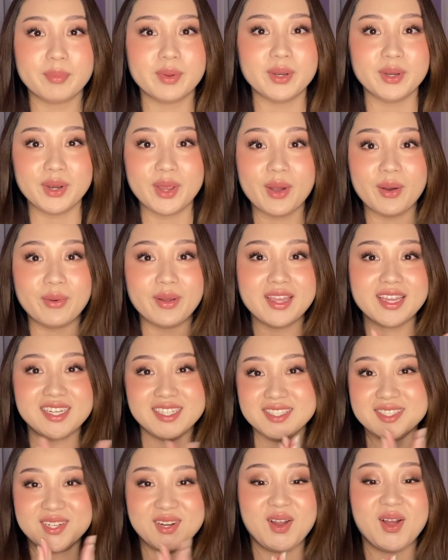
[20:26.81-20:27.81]
But no, it
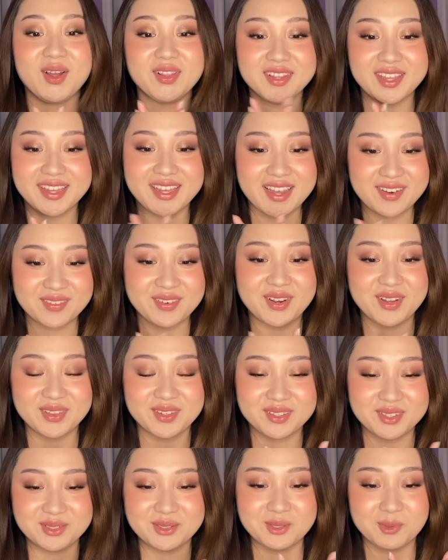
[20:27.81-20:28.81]
is not like every other
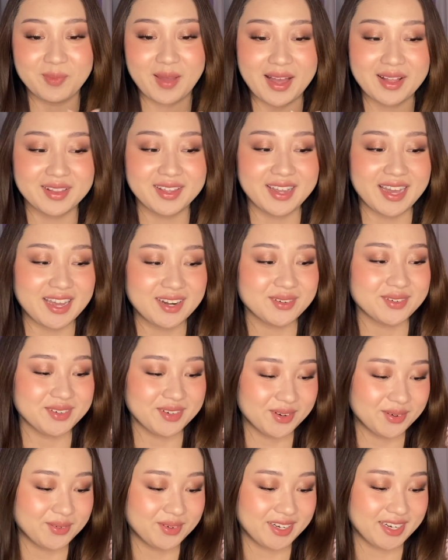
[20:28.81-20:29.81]
neutral palette. I don't
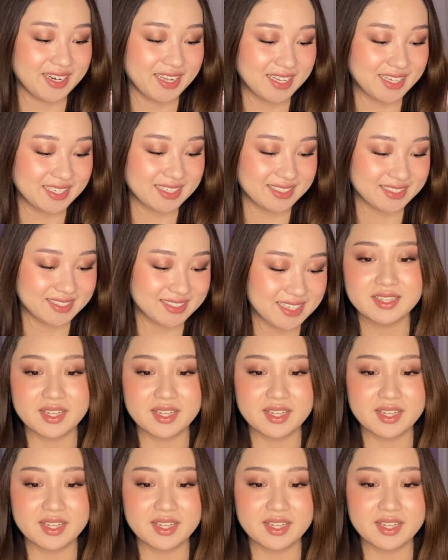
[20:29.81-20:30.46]
know what it is.